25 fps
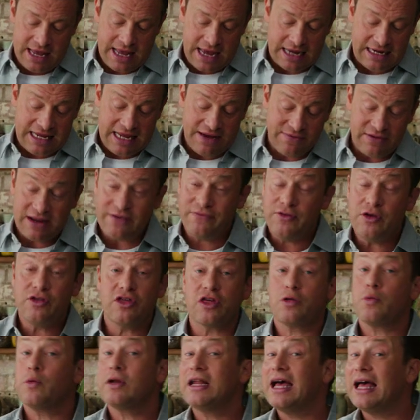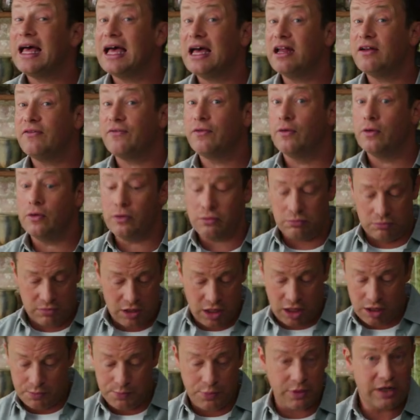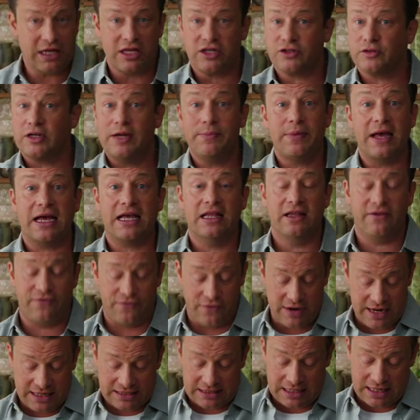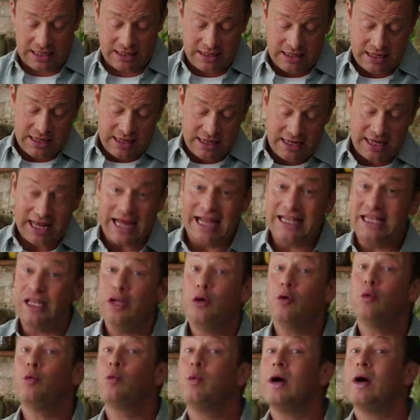And even if you just want a handful, you can put it straight back in the freezer and you